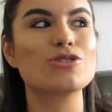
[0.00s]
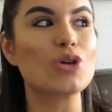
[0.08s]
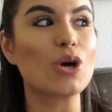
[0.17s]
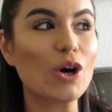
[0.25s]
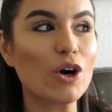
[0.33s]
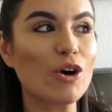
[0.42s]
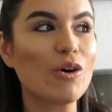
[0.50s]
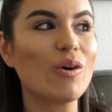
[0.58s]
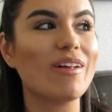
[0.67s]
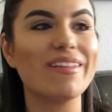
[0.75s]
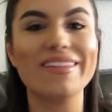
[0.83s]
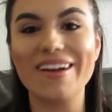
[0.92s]
so
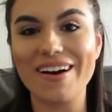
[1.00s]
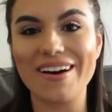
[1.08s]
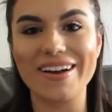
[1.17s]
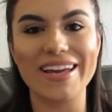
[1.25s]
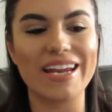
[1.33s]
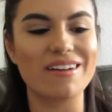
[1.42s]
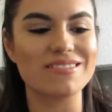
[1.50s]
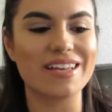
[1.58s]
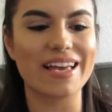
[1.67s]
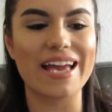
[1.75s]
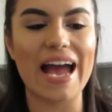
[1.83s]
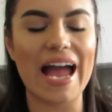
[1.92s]
long and I was
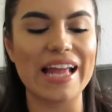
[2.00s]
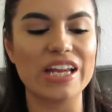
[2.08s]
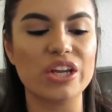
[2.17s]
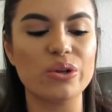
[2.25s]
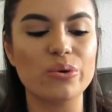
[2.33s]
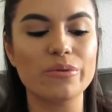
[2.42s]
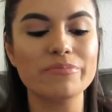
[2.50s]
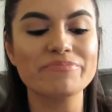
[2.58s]
like, I need to